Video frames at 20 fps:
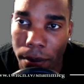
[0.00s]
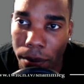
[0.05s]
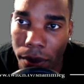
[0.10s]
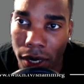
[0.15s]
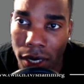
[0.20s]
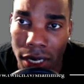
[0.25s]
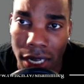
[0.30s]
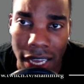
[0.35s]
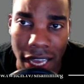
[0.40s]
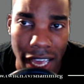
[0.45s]

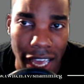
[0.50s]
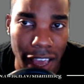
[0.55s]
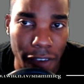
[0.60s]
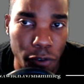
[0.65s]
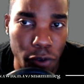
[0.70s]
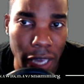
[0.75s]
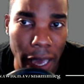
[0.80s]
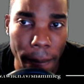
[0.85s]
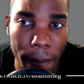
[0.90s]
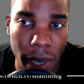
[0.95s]
But if you
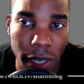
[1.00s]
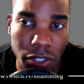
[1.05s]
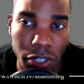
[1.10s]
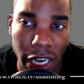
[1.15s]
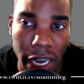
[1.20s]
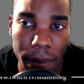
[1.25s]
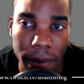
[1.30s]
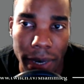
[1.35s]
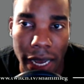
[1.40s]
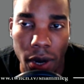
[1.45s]
get Maester
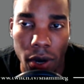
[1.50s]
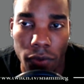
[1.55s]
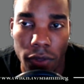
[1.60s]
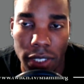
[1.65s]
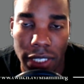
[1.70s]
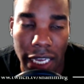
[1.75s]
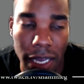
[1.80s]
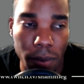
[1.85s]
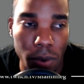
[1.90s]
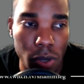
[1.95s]
Aemon out on the
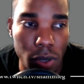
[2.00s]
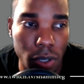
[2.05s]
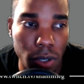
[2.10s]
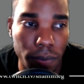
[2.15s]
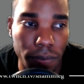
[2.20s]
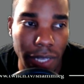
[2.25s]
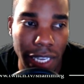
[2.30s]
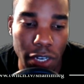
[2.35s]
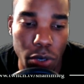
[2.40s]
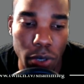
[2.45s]
table
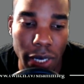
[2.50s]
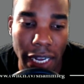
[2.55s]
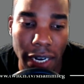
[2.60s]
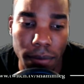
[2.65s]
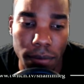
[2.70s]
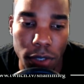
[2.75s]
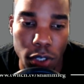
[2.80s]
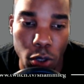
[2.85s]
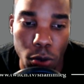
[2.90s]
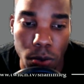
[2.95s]
and you get
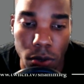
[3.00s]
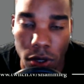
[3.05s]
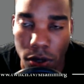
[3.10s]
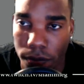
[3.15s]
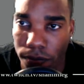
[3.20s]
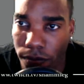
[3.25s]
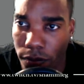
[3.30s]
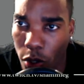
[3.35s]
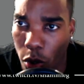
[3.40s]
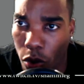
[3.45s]
him duped,
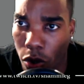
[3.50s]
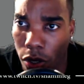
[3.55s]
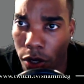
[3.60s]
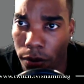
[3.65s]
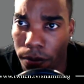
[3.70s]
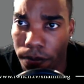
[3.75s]
or